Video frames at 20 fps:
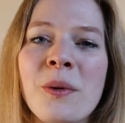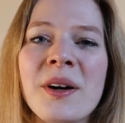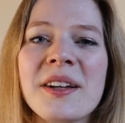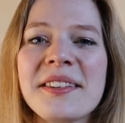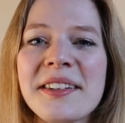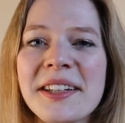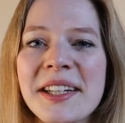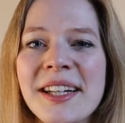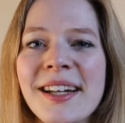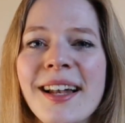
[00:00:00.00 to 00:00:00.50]

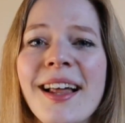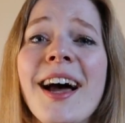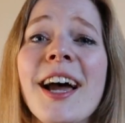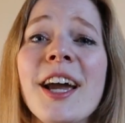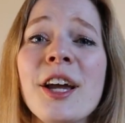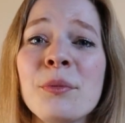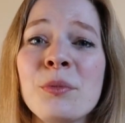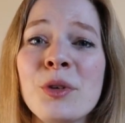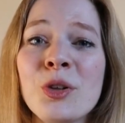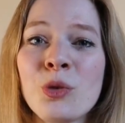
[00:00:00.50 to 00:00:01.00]
what's in
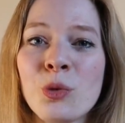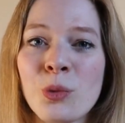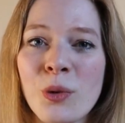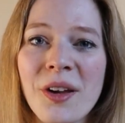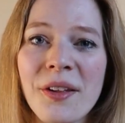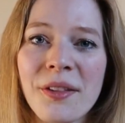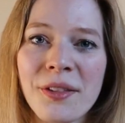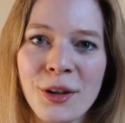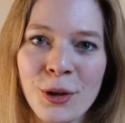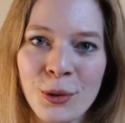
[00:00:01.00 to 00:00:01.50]
alignment
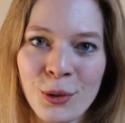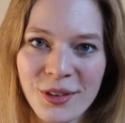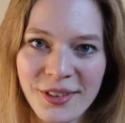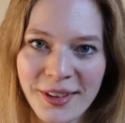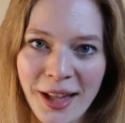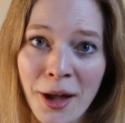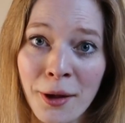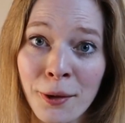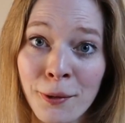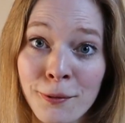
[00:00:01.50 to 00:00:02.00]
with
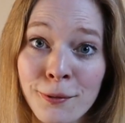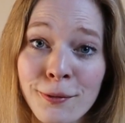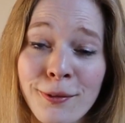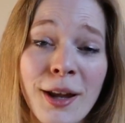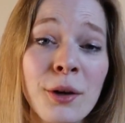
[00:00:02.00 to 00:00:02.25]
yourself.